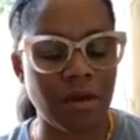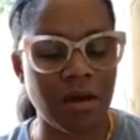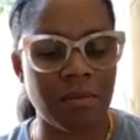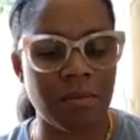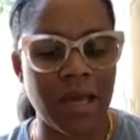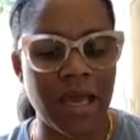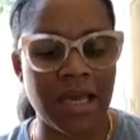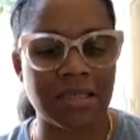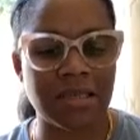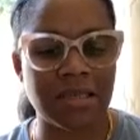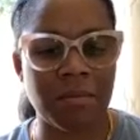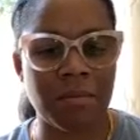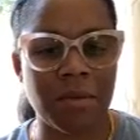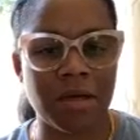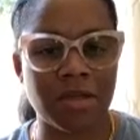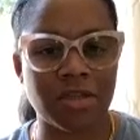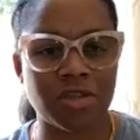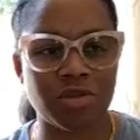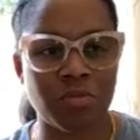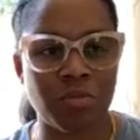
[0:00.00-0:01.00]
has a
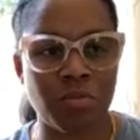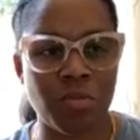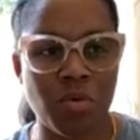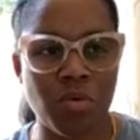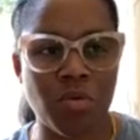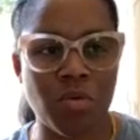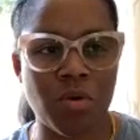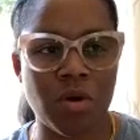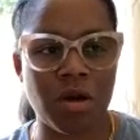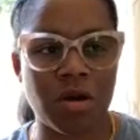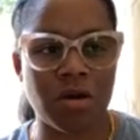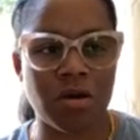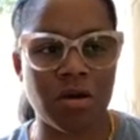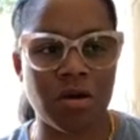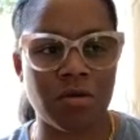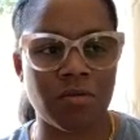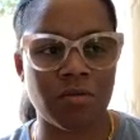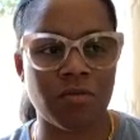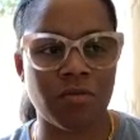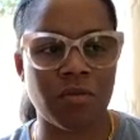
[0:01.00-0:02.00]
much
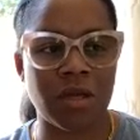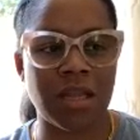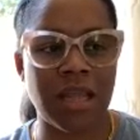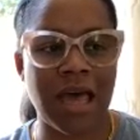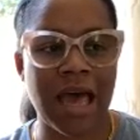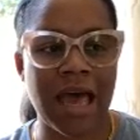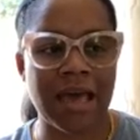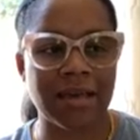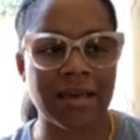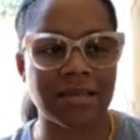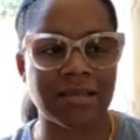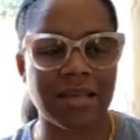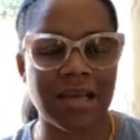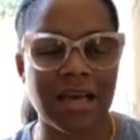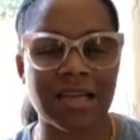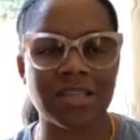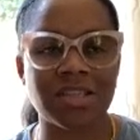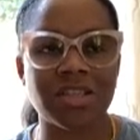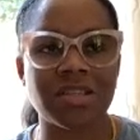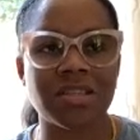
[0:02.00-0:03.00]
more relaxed,
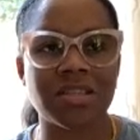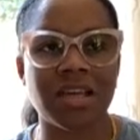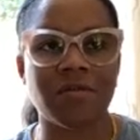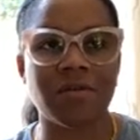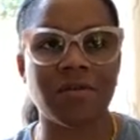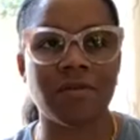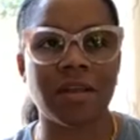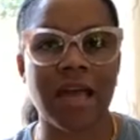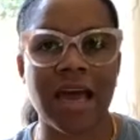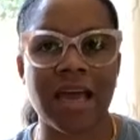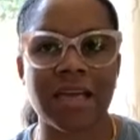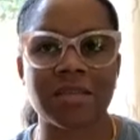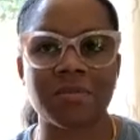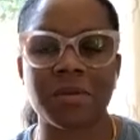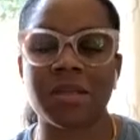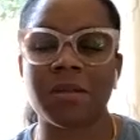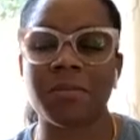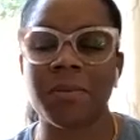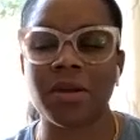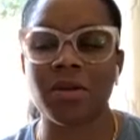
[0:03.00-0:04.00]
I shouldn't say relaxed,
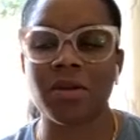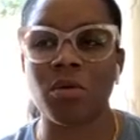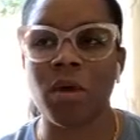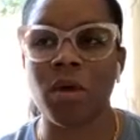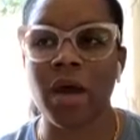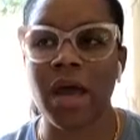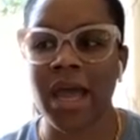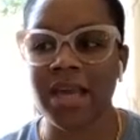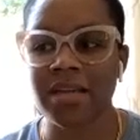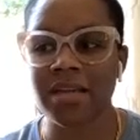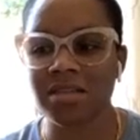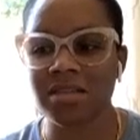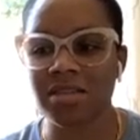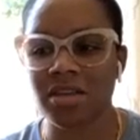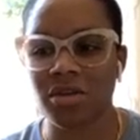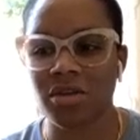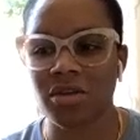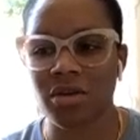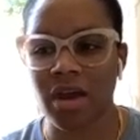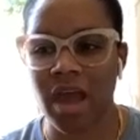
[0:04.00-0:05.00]
but depending on what
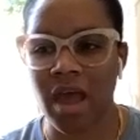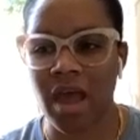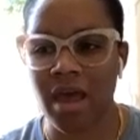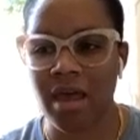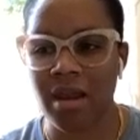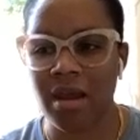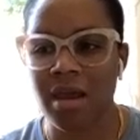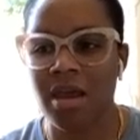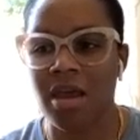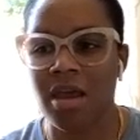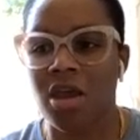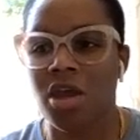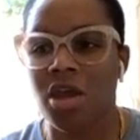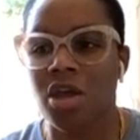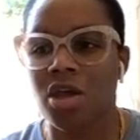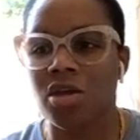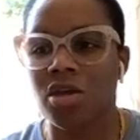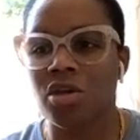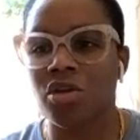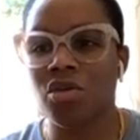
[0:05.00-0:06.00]
agency you're at,
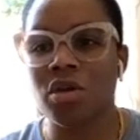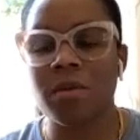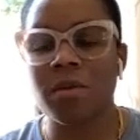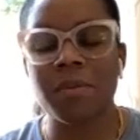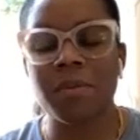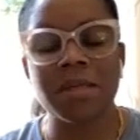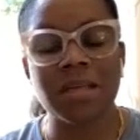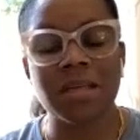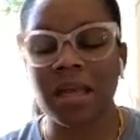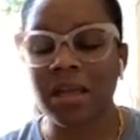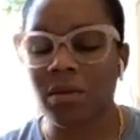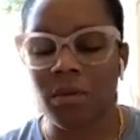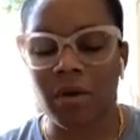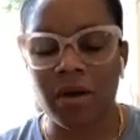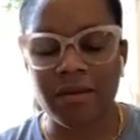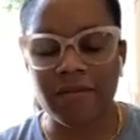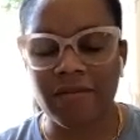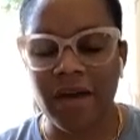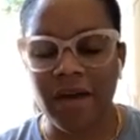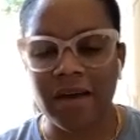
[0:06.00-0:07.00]
you could be
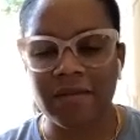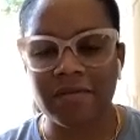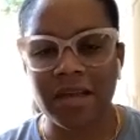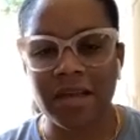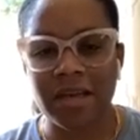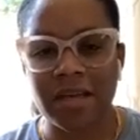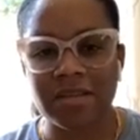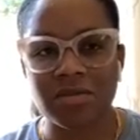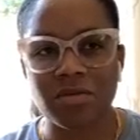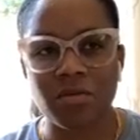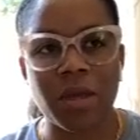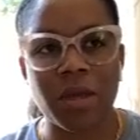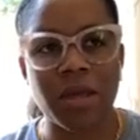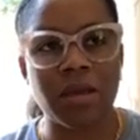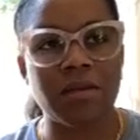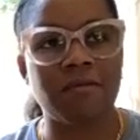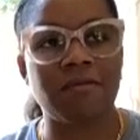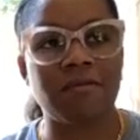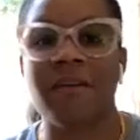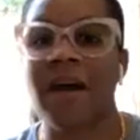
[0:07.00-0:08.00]
teleworking 5 days a
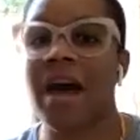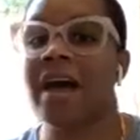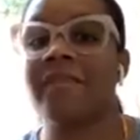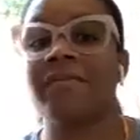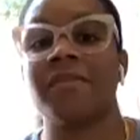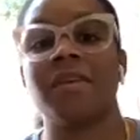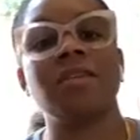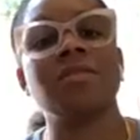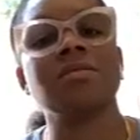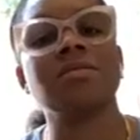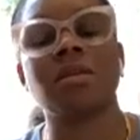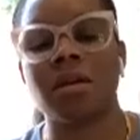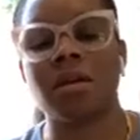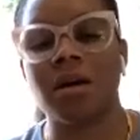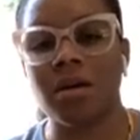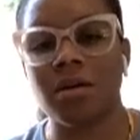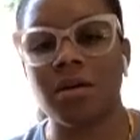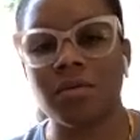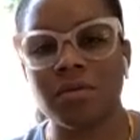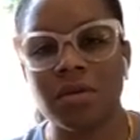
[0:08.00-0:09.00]
week 5 years
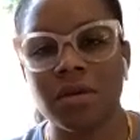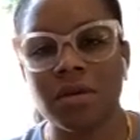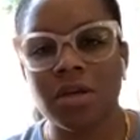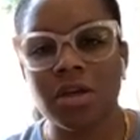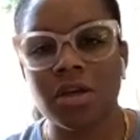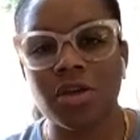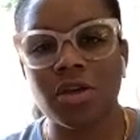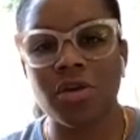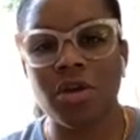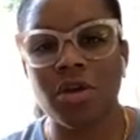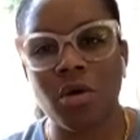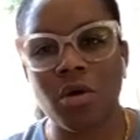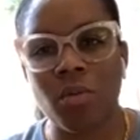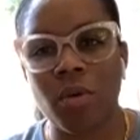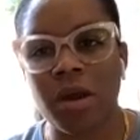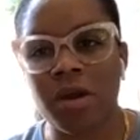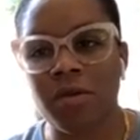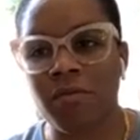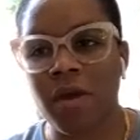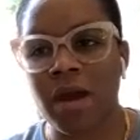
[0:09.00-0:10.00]
ago, you know,
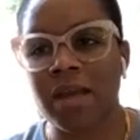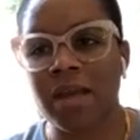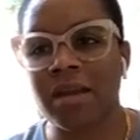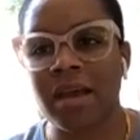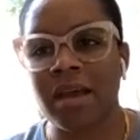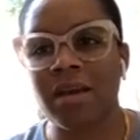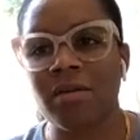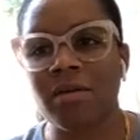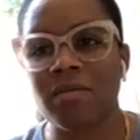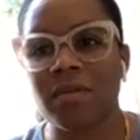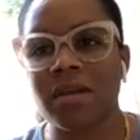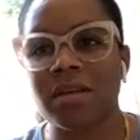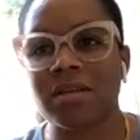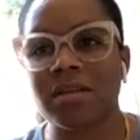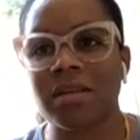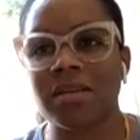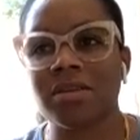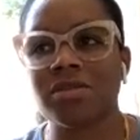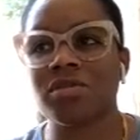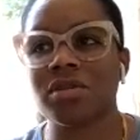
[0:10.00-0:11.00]
where right now the
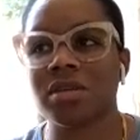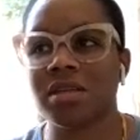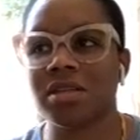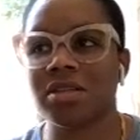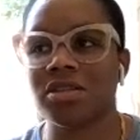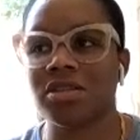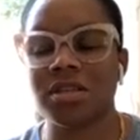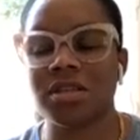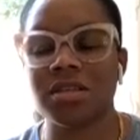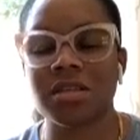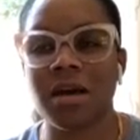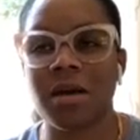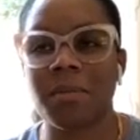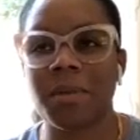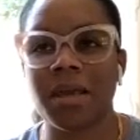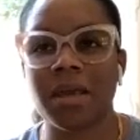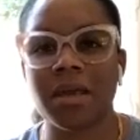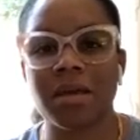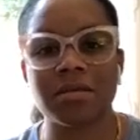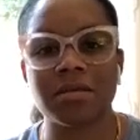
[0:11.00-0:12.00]
district is just
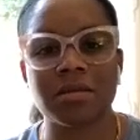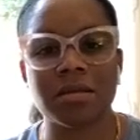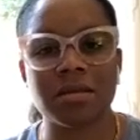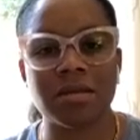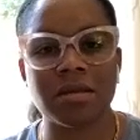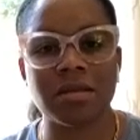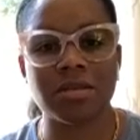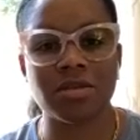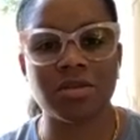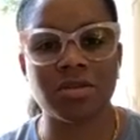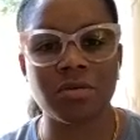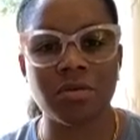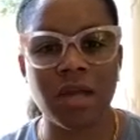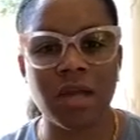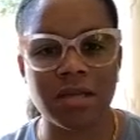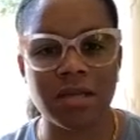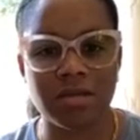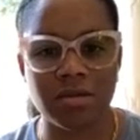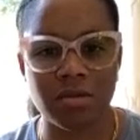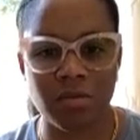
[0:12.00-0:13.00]
coming into this 2
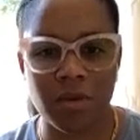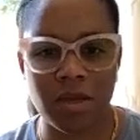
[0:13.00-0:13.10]
days a